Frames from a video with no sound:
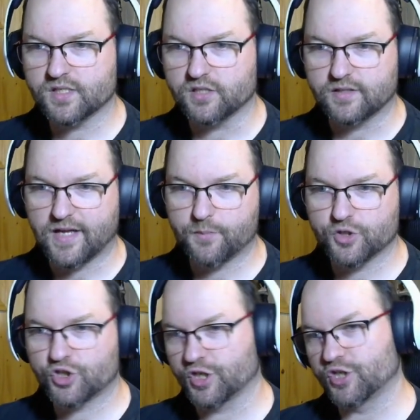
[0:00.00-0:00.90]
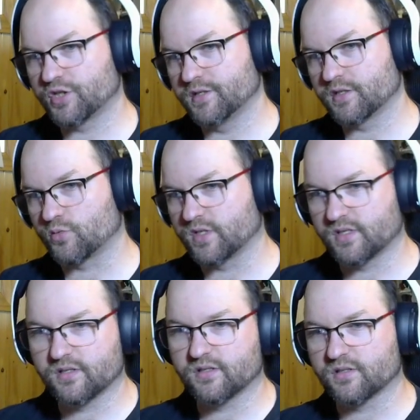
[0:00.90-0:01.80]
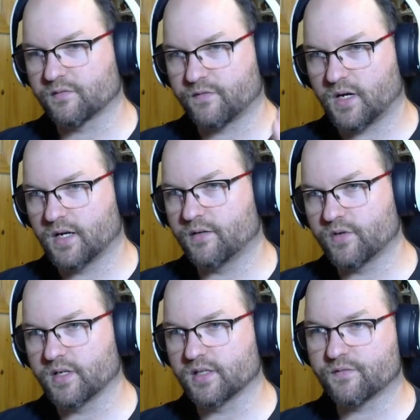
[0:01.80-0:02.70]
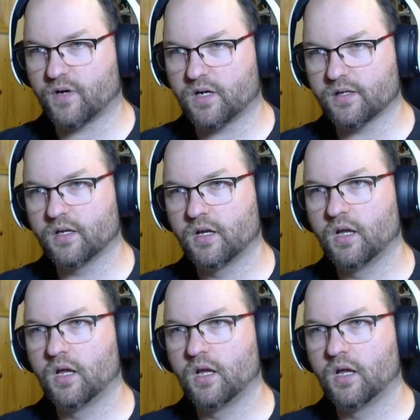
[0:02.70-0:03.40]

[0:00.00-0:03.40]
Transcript: See the damage changes, resistances are fine, everything's fine.